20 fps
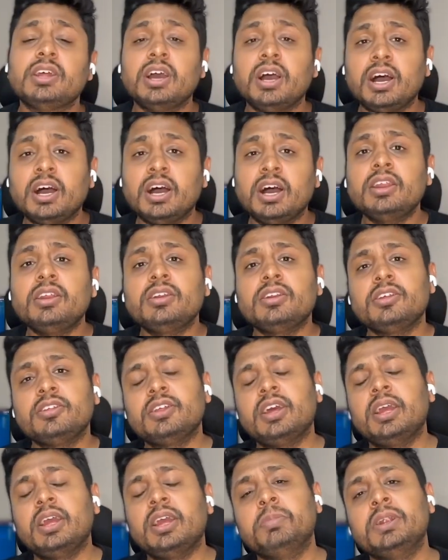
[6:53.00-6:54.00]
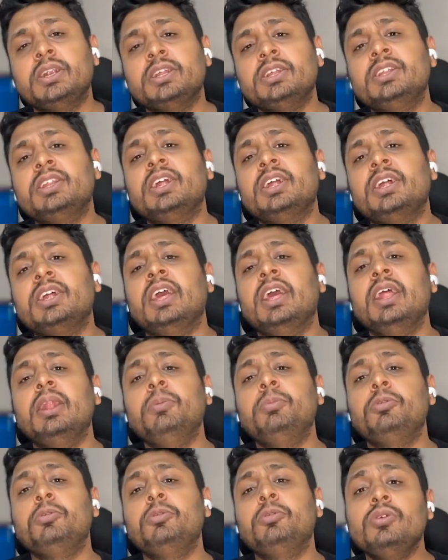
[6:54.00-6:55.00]
are design pattern that
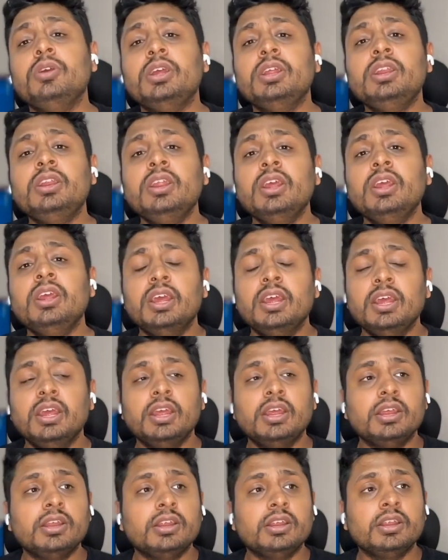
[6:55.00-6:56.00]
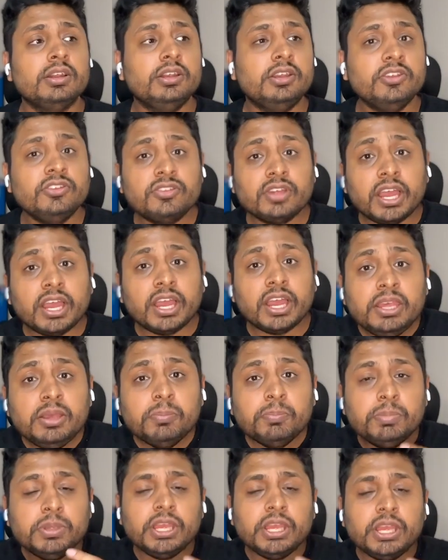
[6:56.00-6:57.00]
helps you in designing
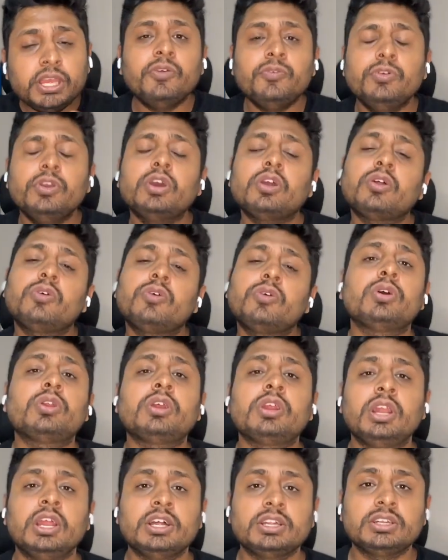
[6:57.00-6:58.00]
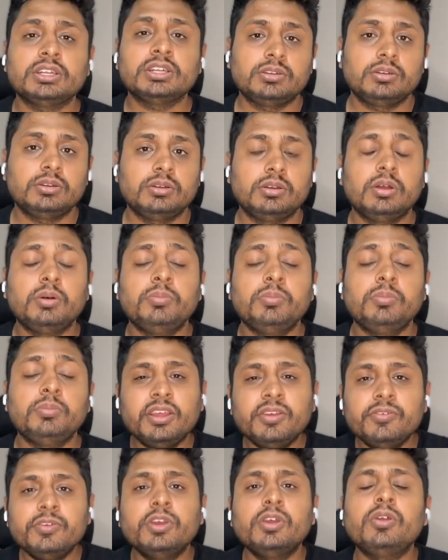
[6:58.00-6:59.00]
behavior of your class. Now,
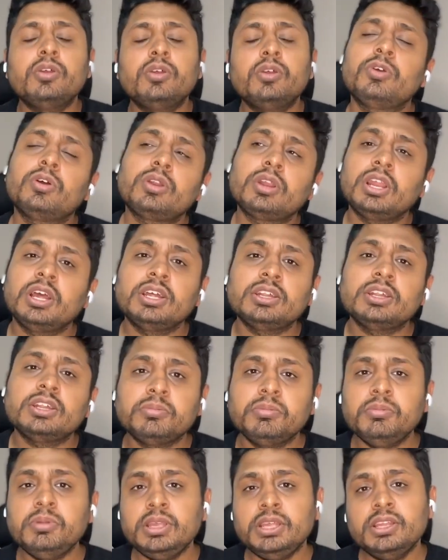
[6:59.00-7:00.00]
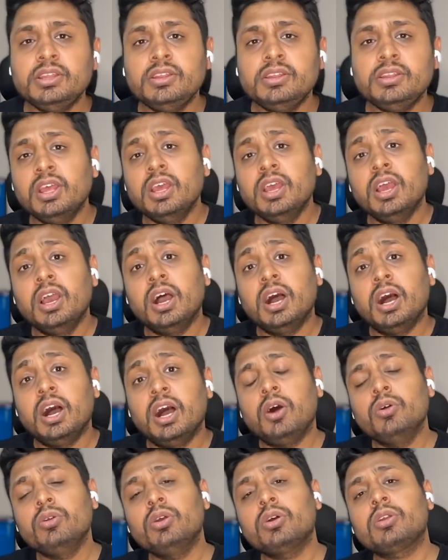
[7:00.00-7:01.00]
behavior of your class means
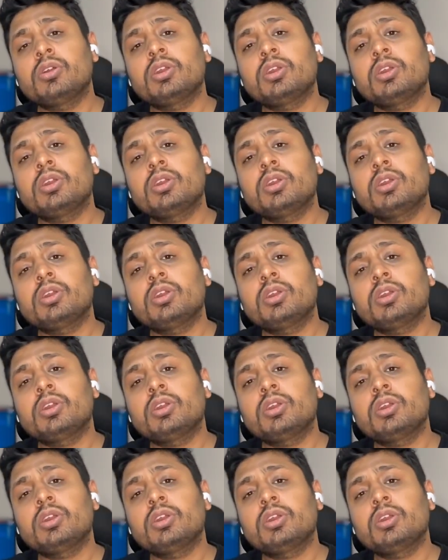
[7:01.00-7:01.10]
how your